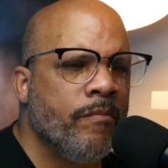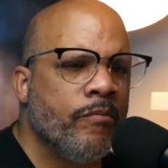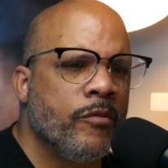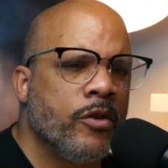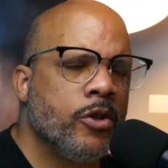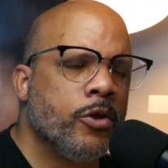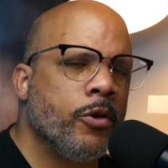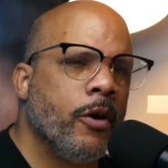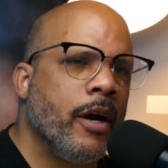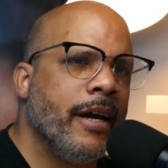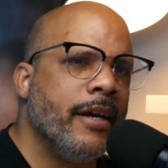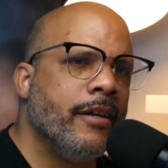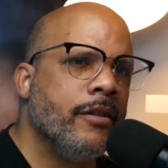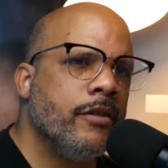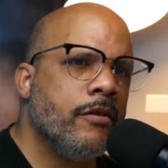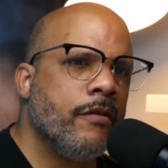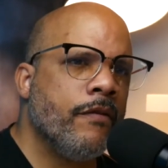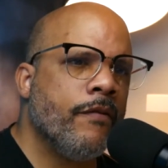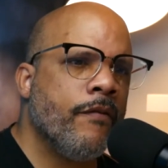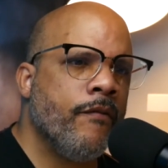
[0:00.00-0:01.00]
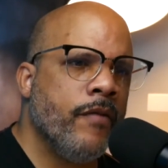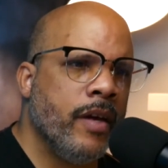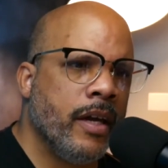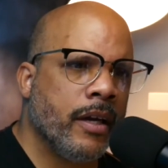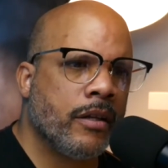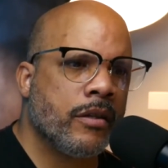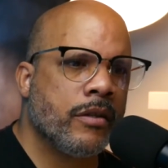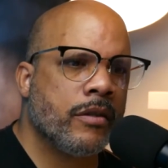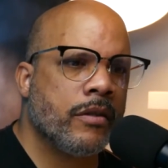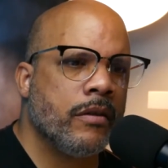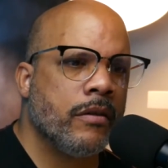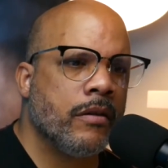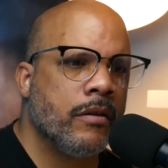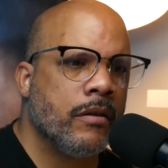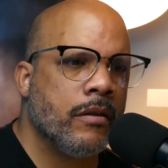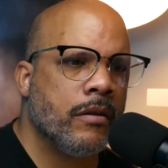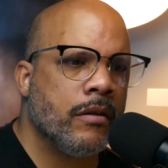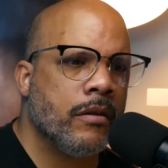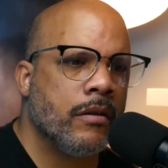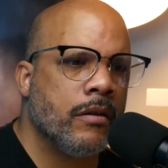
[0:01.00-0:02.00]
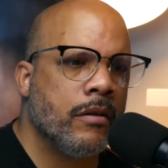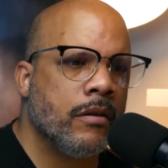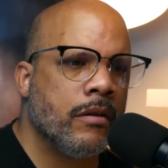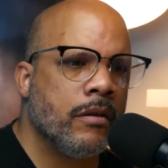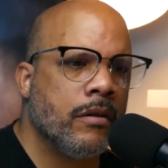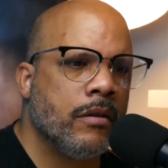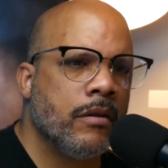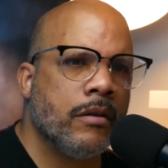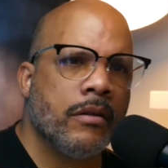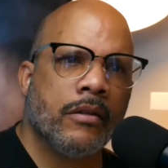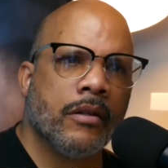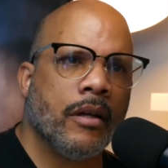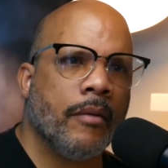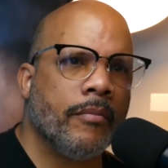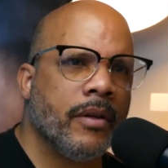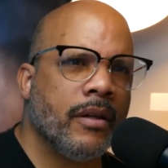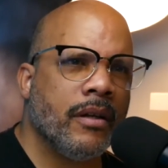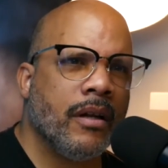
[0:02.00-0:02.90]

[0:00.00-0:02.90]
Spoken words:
trying to fix something.